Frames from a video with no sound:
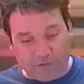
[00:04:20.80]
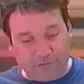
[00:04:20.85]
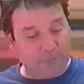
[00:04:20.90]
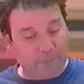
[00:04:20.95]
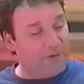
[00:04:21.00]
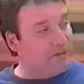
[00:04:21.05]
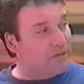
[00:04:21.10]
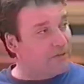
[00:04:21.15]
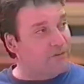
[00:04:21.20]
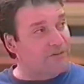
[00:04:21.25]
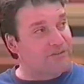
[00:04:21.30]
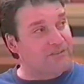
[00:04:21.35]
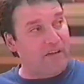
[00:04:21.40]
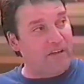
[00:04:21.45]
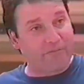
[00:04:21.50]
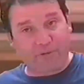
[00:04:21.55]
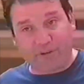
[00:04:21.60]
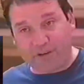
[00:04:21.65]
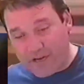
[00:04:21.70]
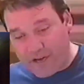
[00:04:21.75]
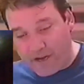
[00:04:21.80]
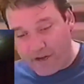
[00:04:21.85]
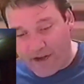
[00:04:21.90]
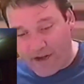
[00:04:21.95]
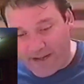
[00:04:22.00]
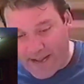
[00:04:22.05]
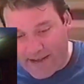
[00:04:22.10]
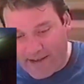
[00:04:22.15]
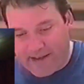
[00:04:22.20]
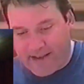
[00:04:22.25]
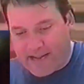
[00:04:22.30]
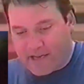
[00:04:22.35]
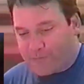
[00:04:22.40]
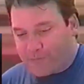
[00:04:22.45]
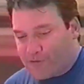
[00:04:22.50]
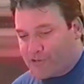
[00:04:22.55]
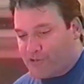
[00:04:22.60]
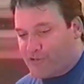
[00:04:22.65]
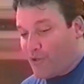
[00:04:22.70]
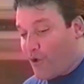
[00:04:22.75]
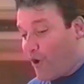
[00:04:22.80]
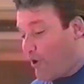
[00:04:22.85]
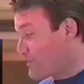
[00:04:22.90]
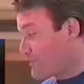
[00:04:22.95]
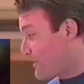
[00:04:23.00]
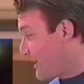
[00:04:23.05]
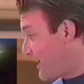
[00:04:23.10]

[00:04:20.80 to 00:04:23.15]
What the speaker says: from each of us every year, and then that's for just as long as they